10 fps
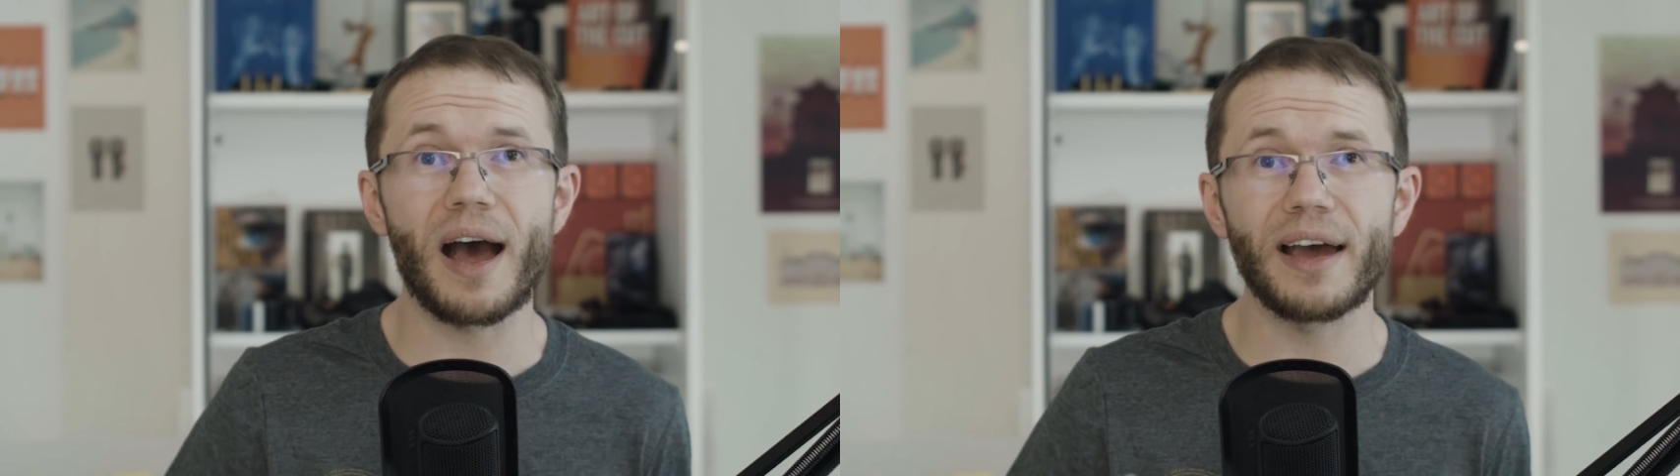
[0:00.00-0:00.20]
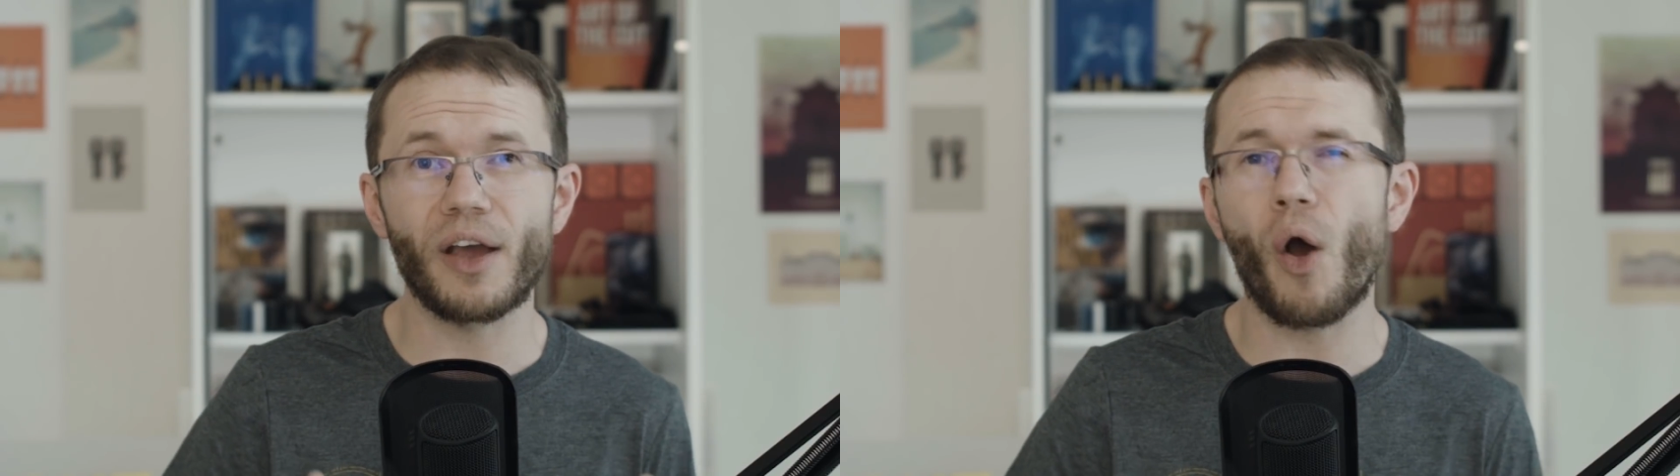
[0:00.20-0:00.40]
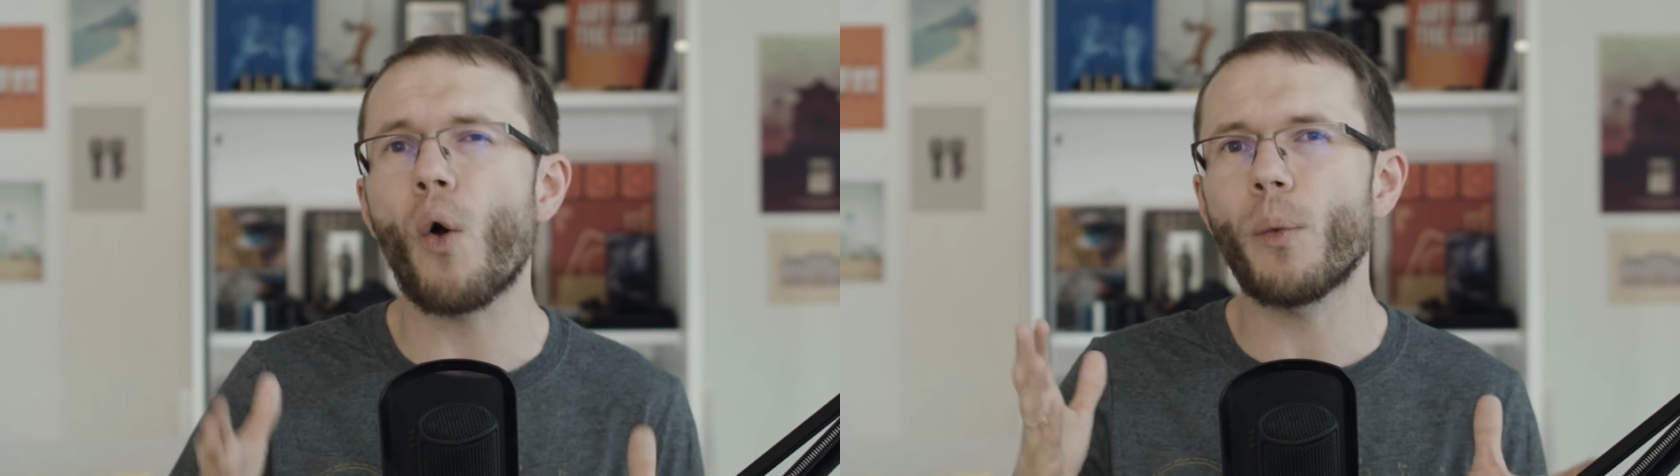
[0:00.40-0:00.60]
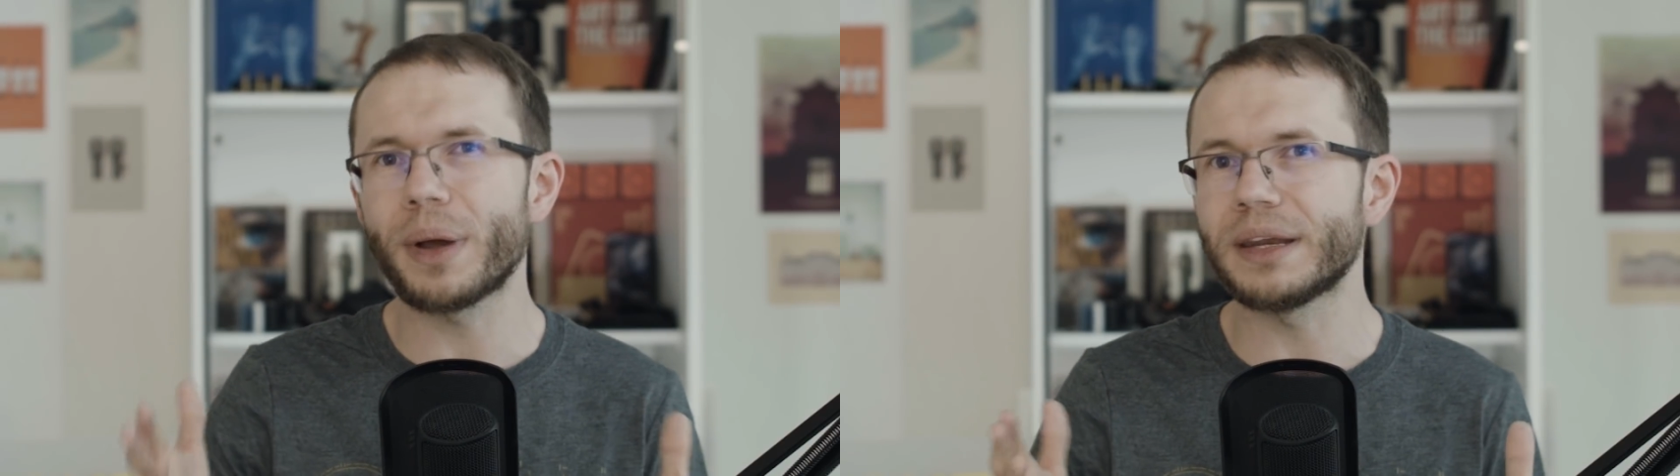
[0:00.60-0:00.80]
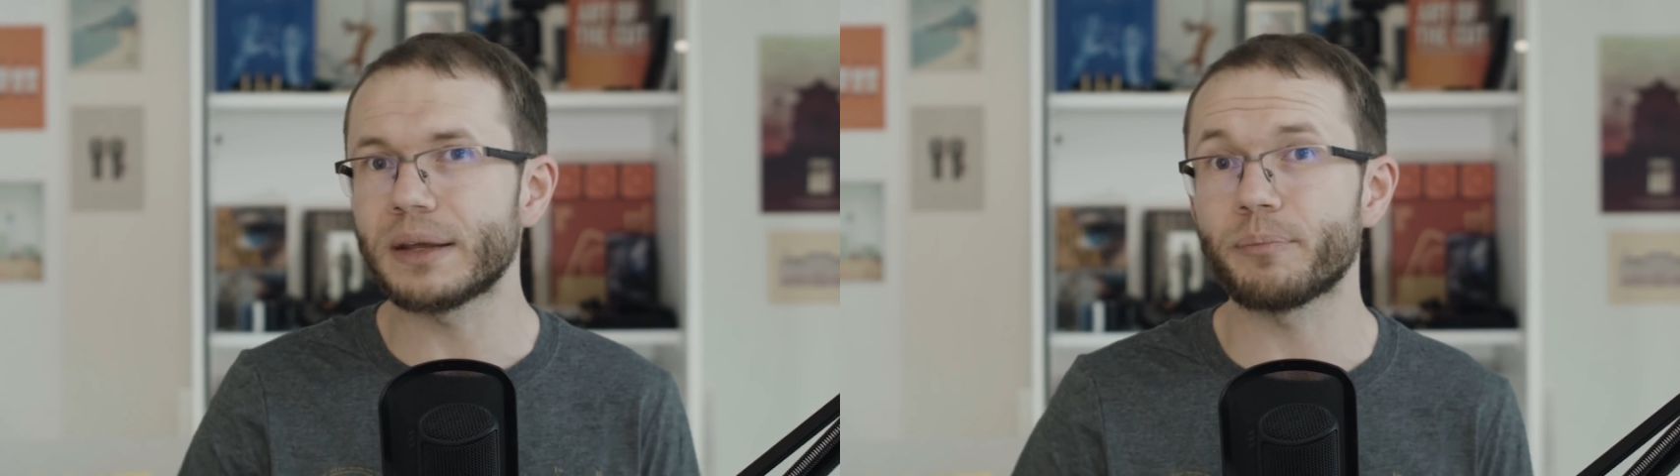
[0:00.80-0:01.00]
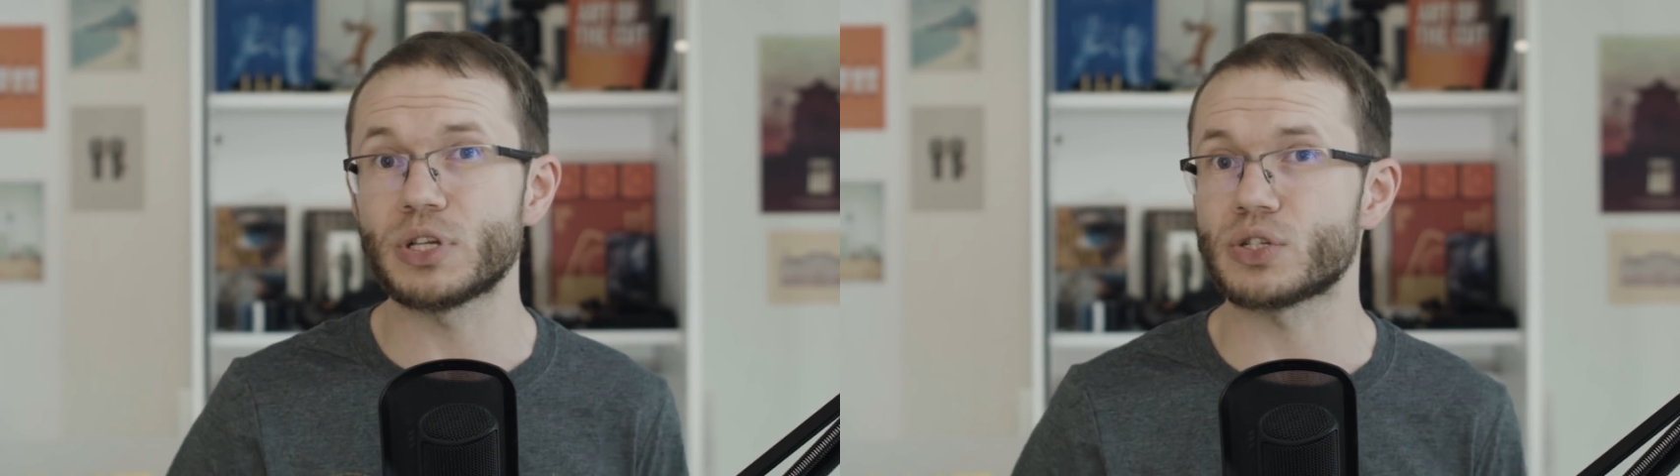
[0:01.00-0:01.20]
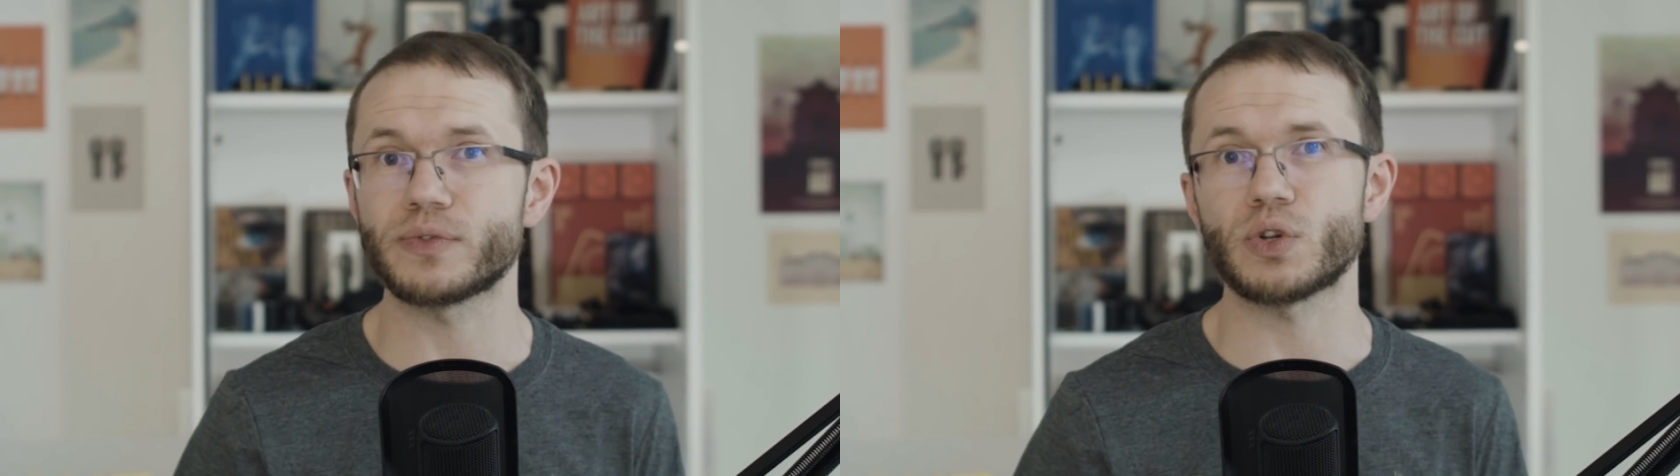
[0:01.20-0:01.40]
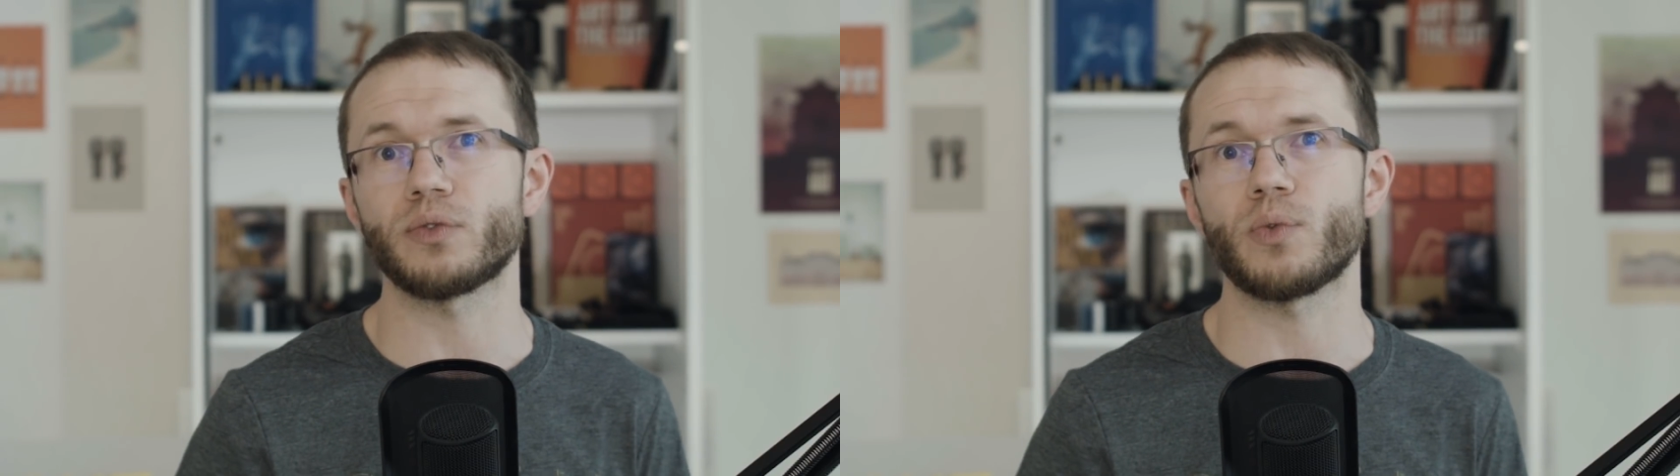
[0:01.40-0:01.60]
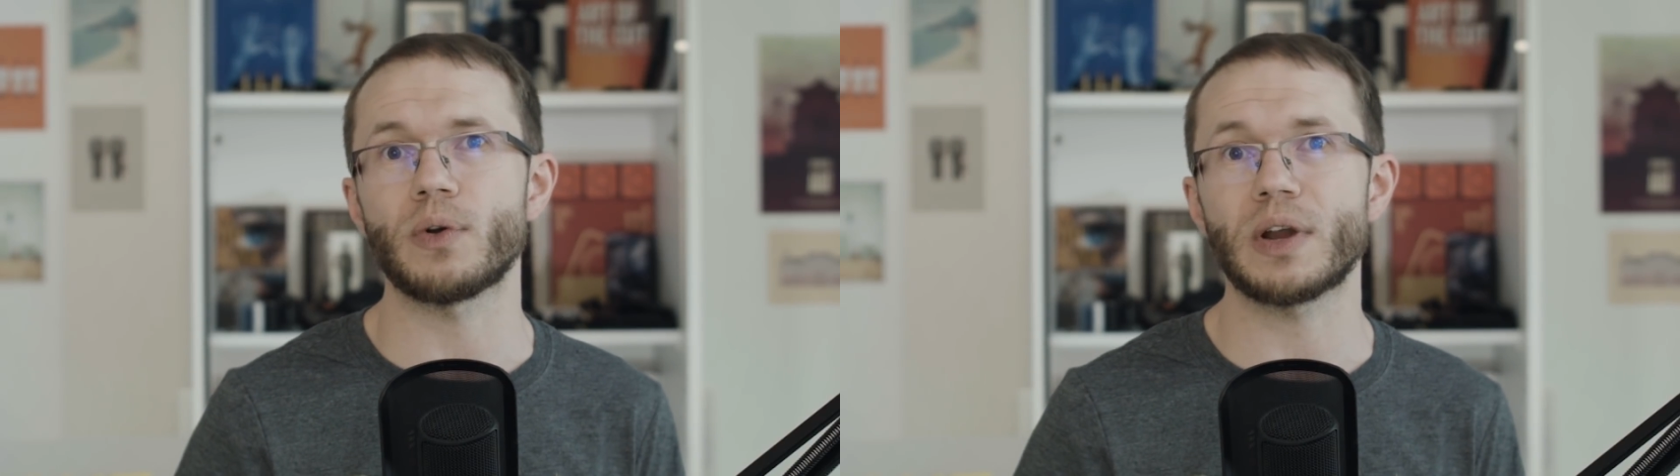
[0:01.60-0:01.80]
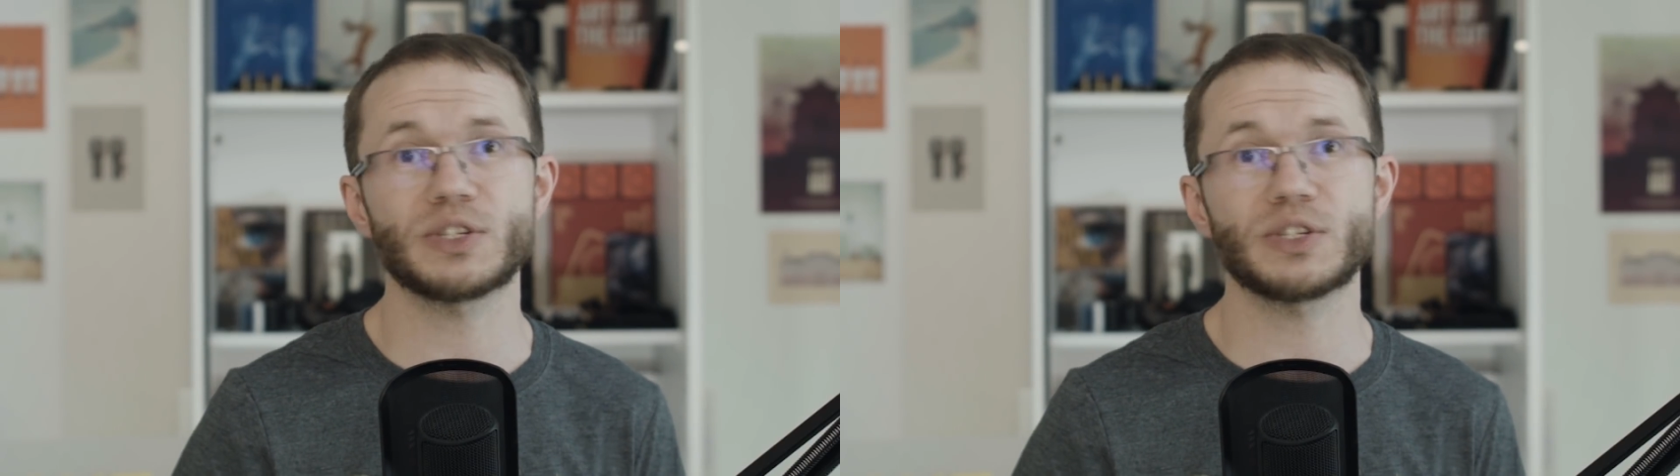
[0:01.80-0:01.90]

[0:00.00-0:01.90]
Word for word: eye-opening piece of software,